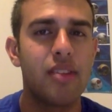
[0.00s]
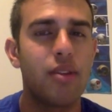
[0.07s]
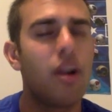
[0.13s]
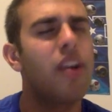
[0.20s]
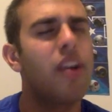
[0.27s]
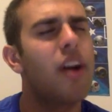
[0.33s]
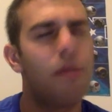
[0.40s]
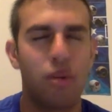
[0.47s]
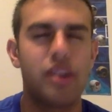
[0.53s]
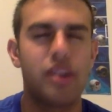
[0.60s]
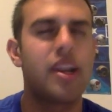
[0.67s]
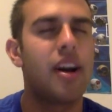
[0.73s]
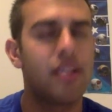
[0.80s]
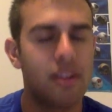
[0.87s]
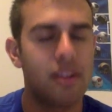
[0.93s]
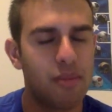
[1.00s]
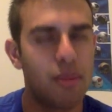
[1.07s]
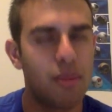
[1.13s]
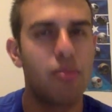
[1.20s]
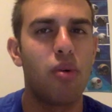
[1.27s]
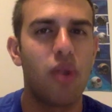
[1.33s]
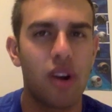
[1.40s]
No, not more talented, but
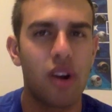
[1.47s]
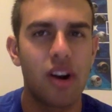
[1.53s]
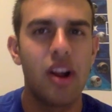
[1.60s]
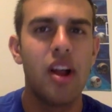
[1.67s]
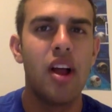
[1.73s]
more,